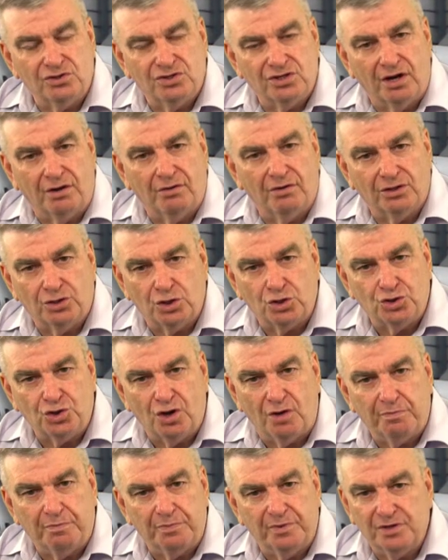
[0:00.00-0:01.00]
So at the
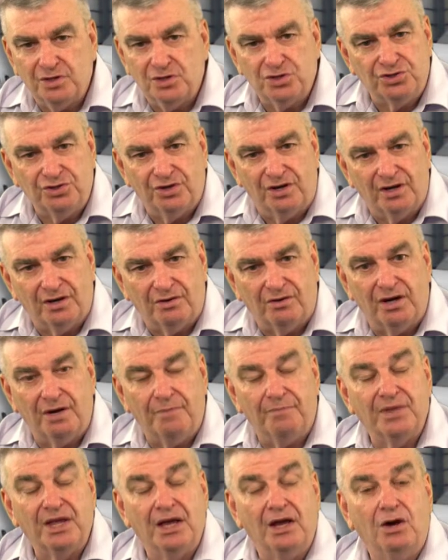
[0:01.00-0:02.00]
top of this diagram,